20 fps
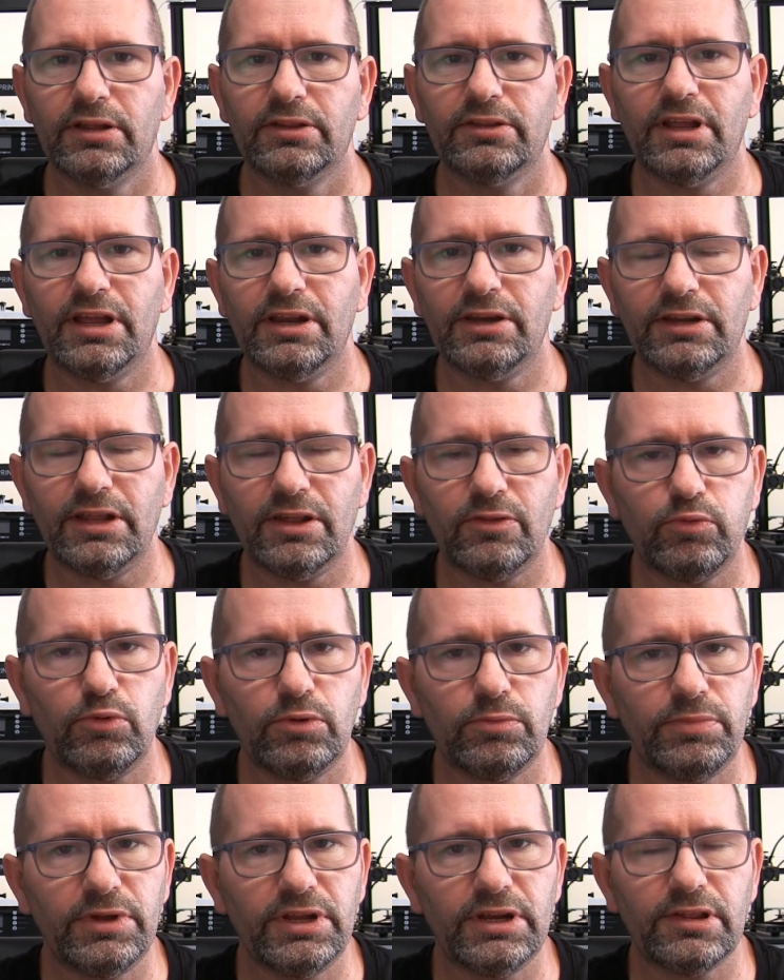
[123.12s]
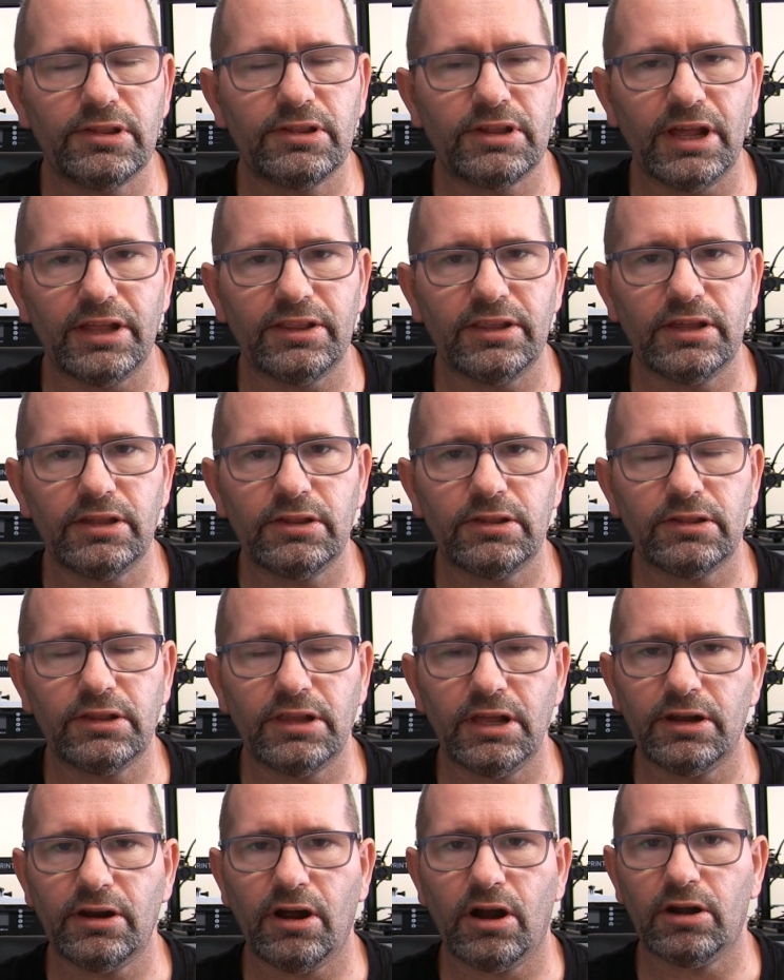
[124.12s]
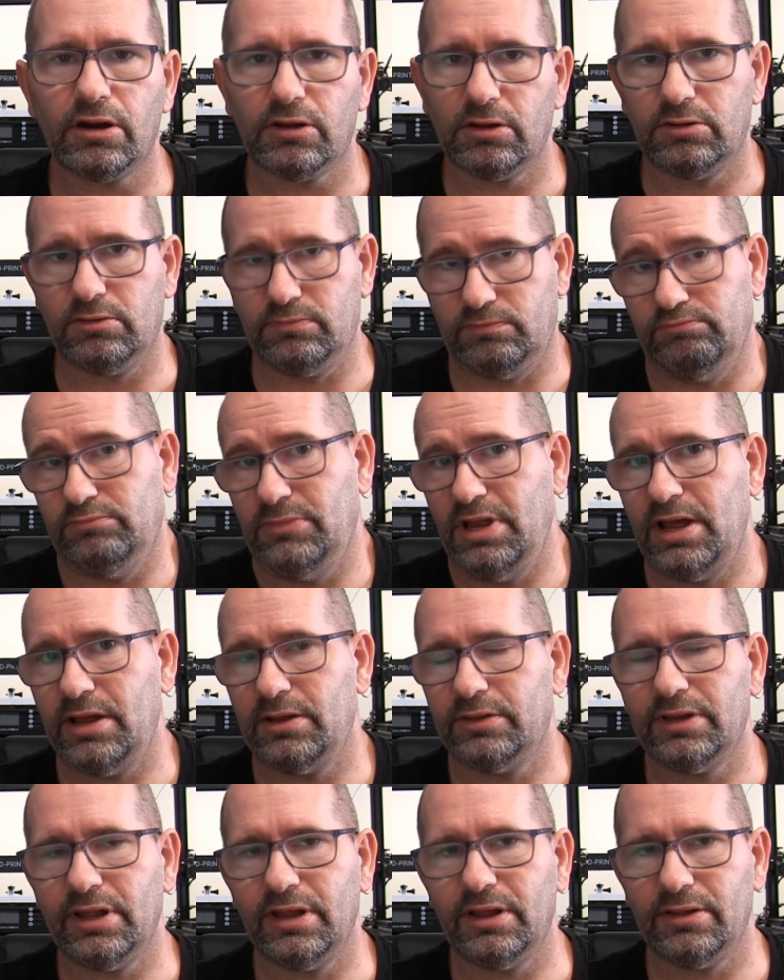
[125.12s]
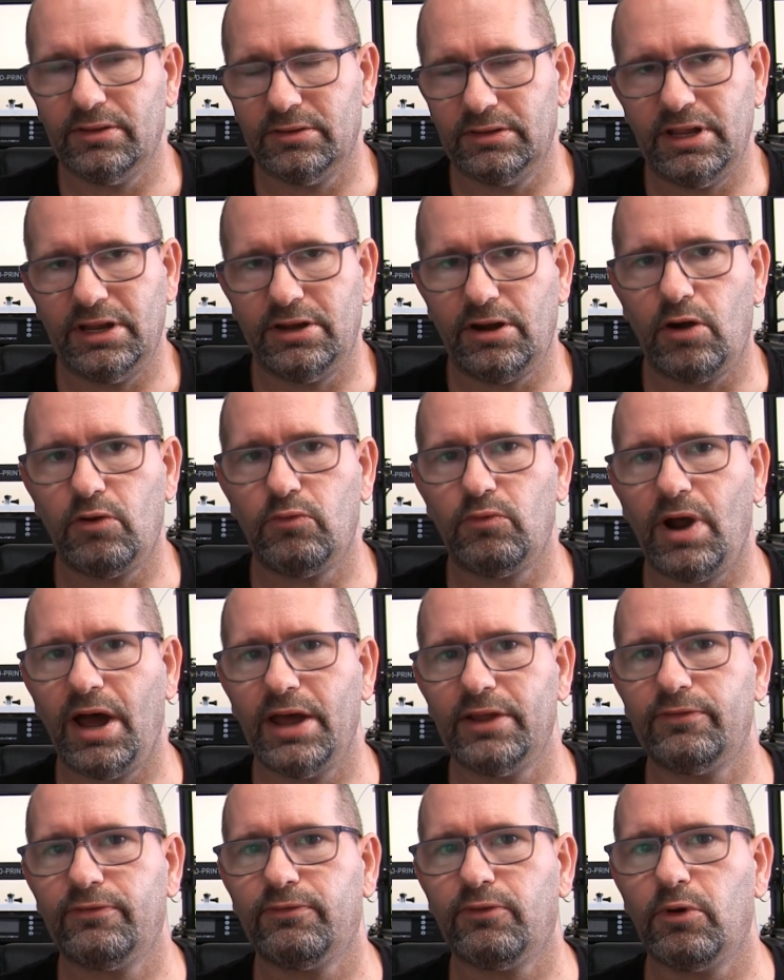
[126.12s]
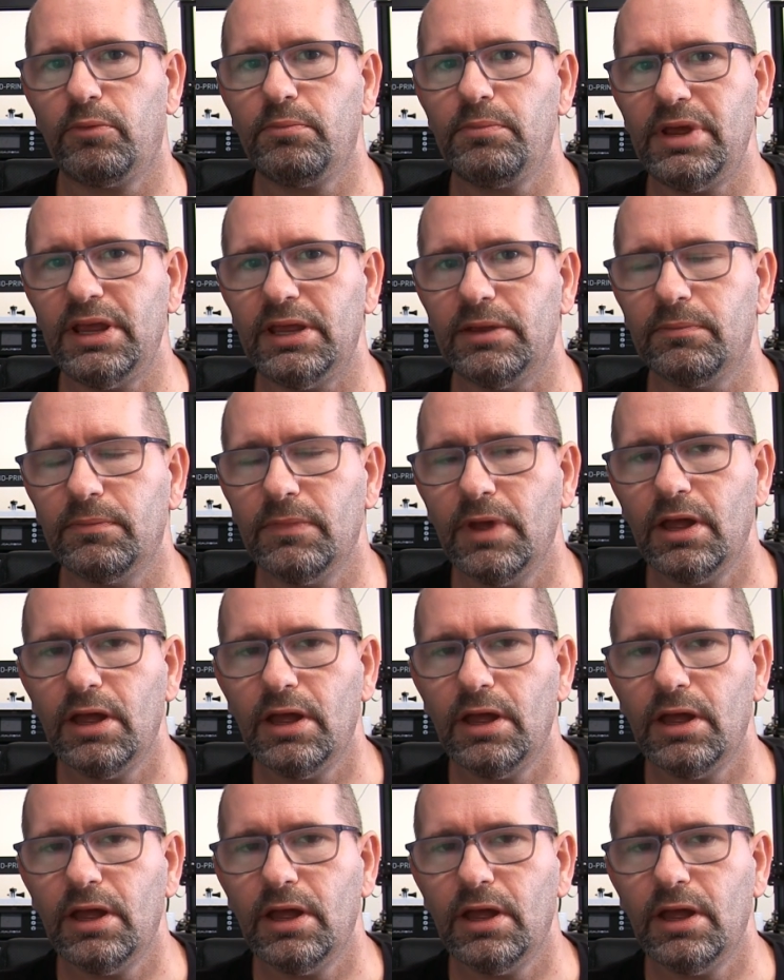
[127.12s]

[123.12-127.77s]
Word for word: then this would be the settings that are, yeah, the, that are right for me.